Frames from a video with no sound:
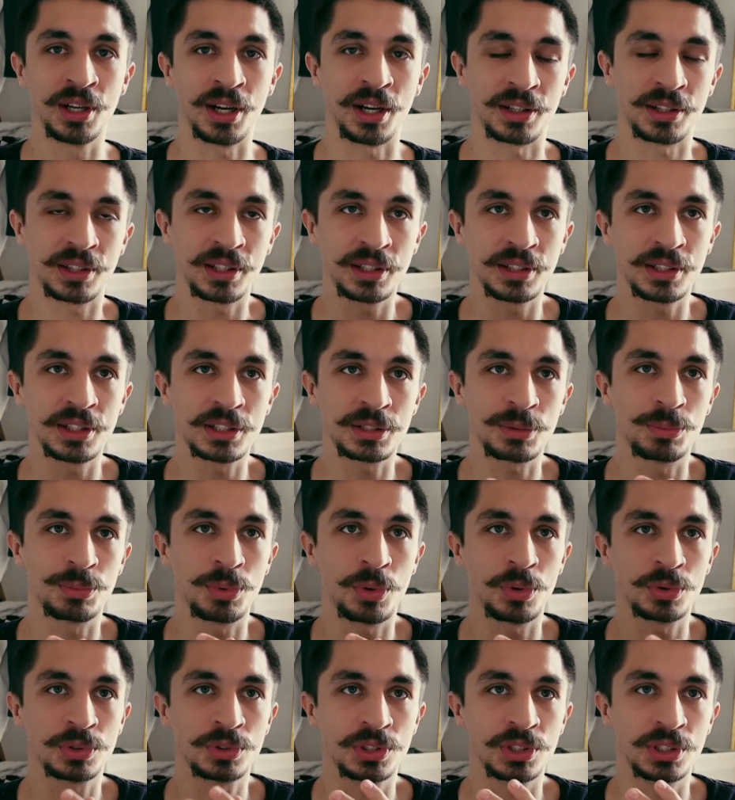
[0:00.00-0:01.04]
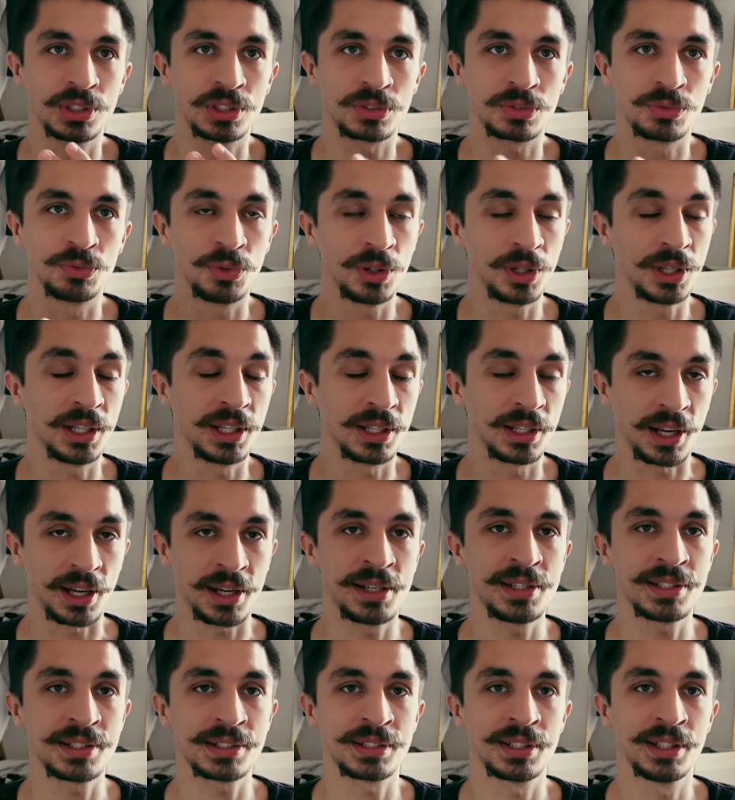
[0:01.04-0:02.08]
I think this approach is really
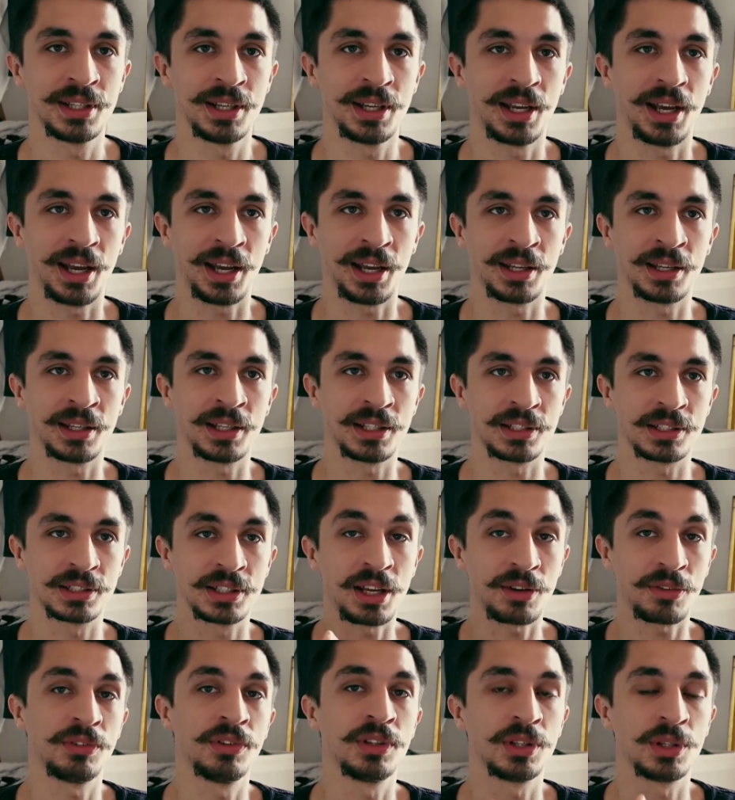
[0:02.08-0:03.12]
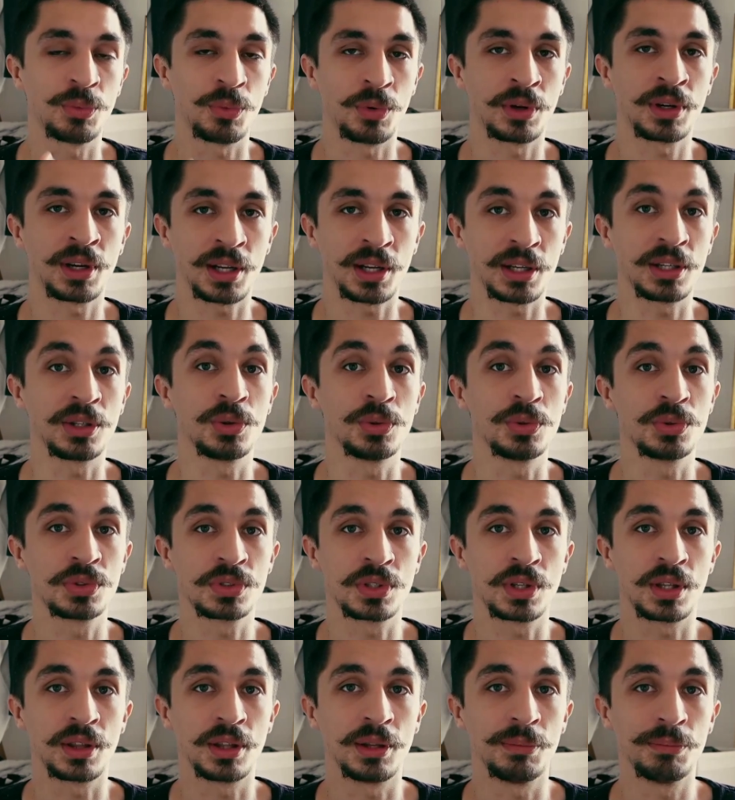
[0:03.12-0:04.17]
nice, and it's definitely the one I
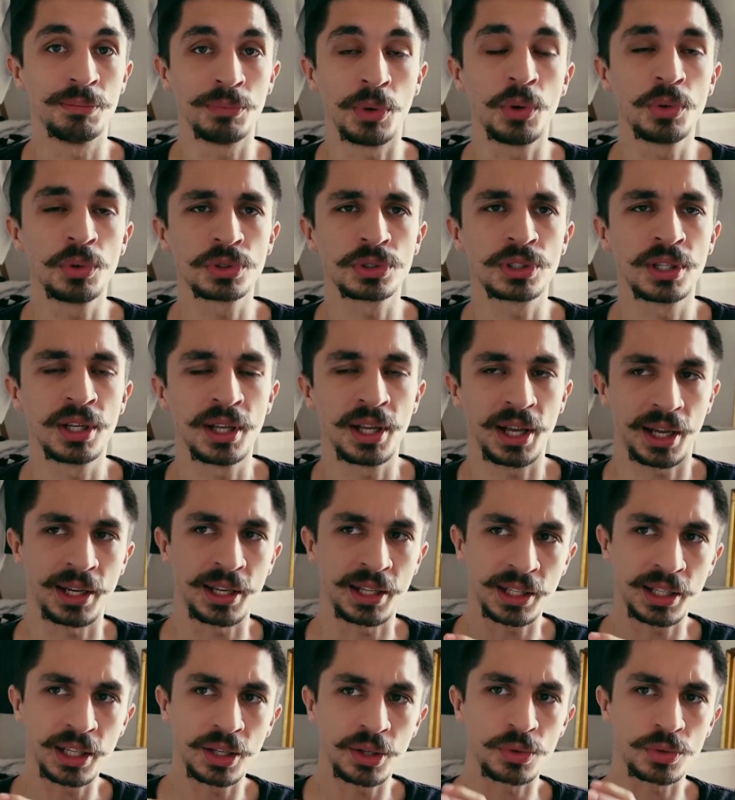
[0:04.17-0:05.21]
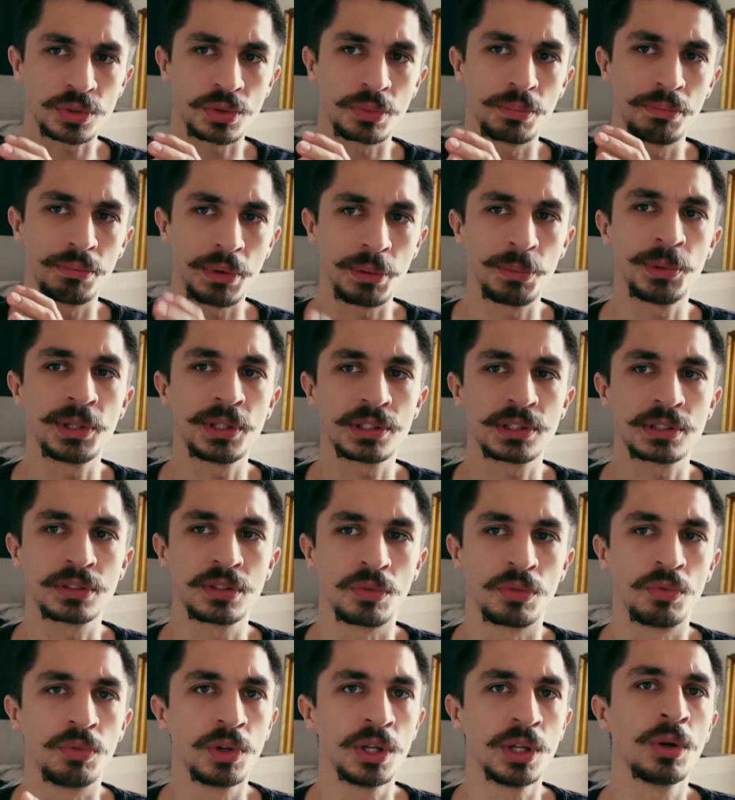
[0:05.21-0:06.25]
use the most, and I think it also mimics
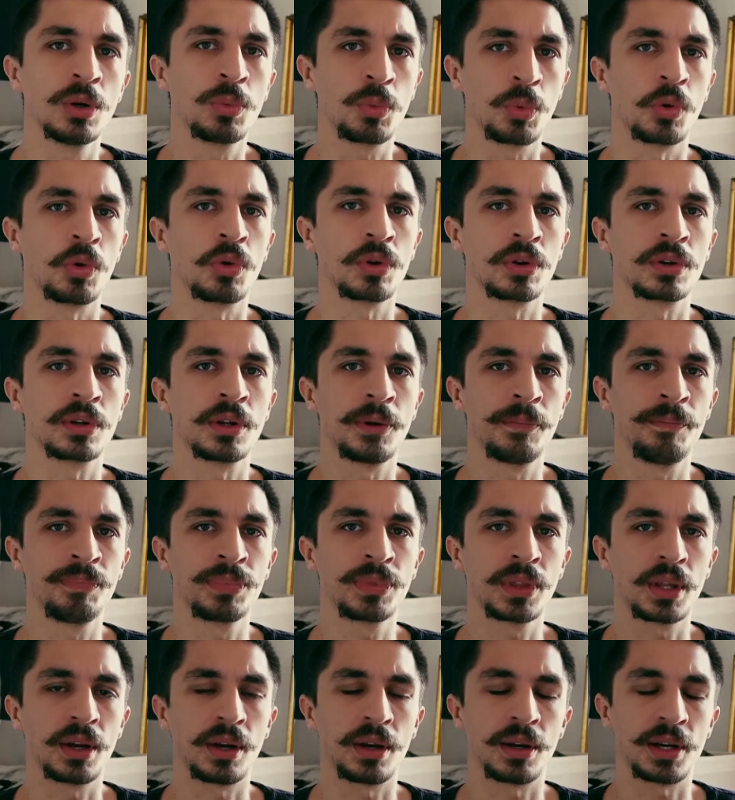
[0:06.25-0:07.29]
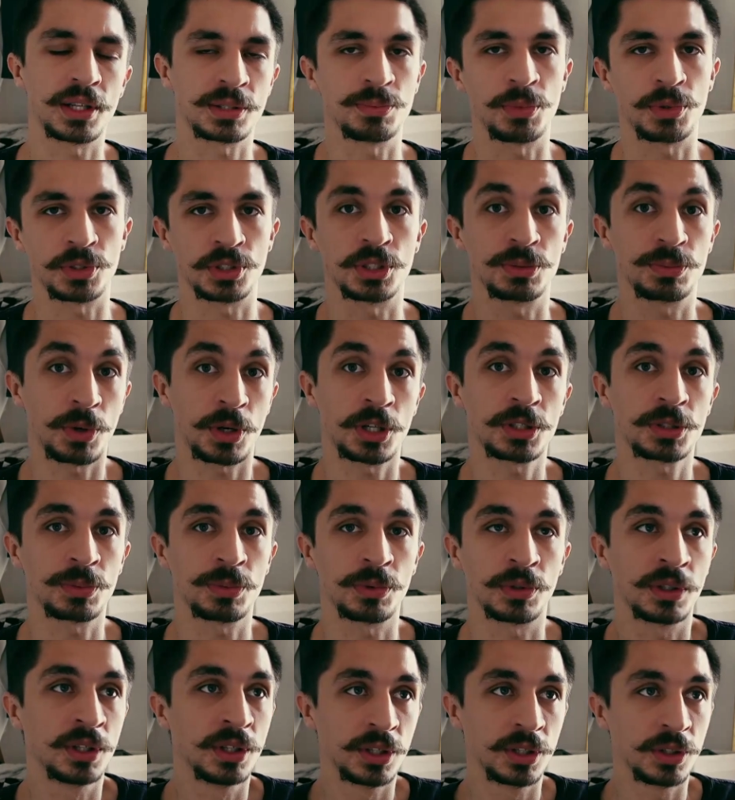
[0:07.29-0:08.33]
the real world as much as
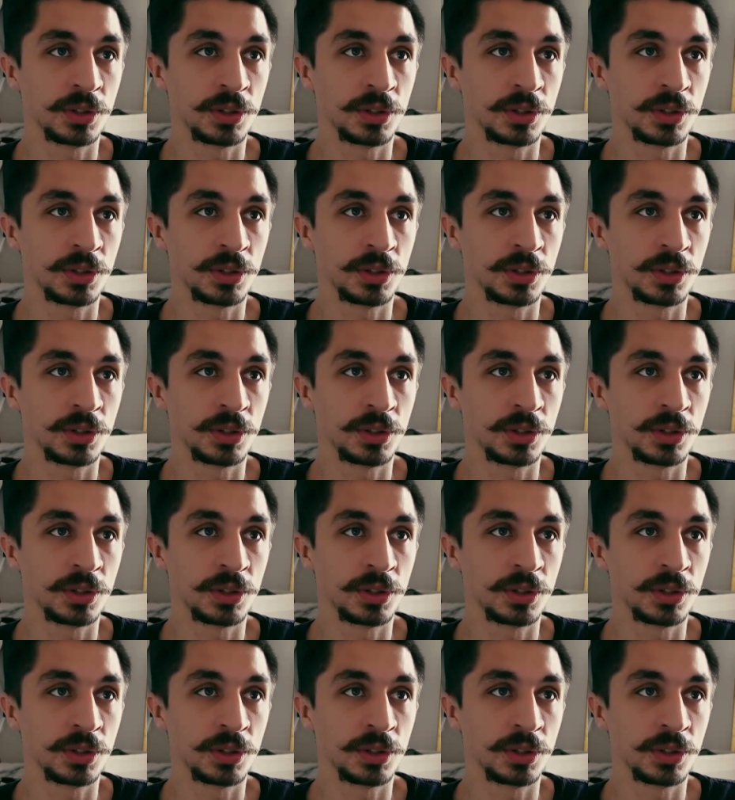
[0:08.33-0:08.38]
possible.